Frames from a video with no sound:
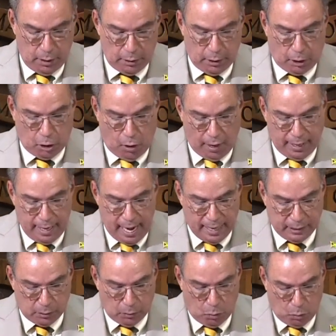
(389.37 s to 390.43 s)
The current
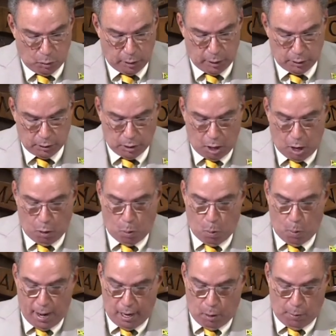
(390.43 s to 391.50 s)
license holders are
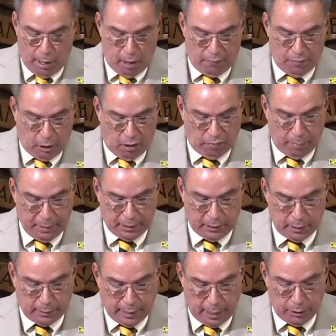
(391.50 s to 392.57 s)
well aware of the government's
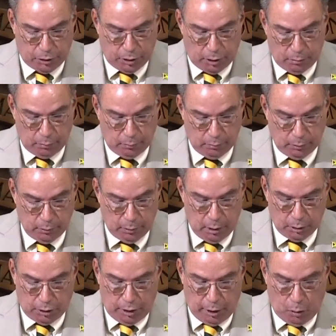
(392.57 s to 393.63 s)
intention
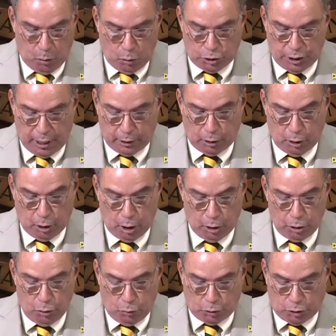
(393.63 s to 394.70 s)
to negotiate
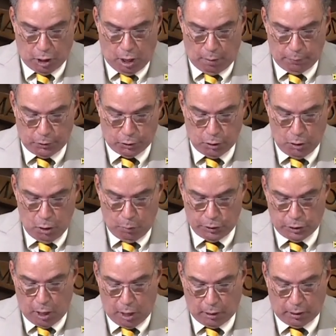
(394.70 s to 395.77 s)
new terms
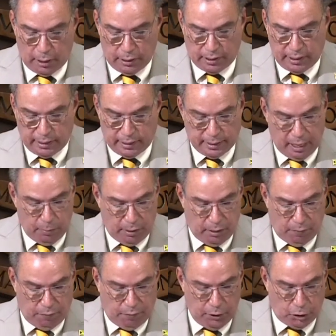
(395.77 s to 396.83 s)
which are consistent with
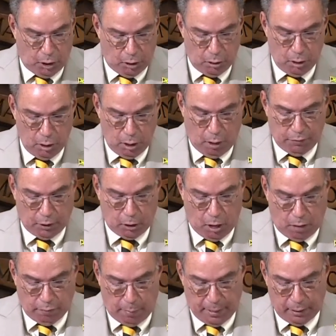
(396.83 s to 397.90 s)
the vision of the
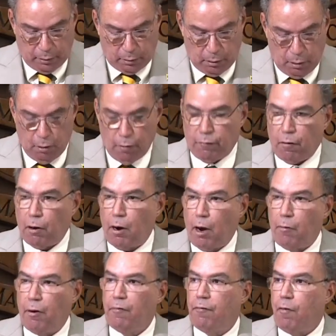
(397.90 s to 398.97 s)
government for
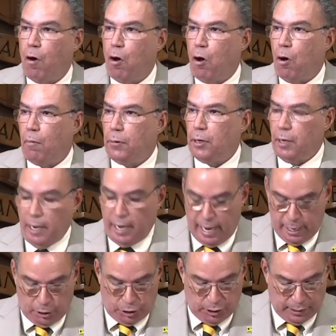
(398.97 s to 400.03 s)
a reformed
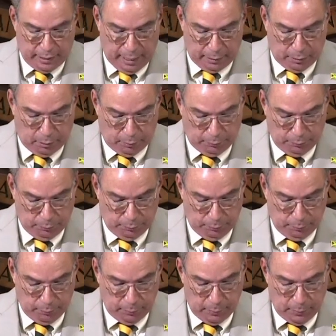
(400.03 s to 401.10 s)
energy sector.
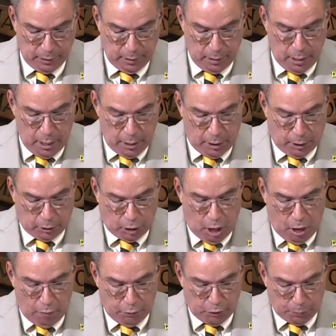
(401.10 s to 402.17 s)
The
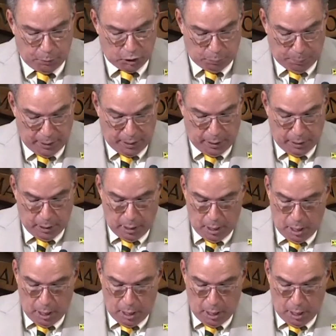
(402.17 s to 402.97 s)
terms must the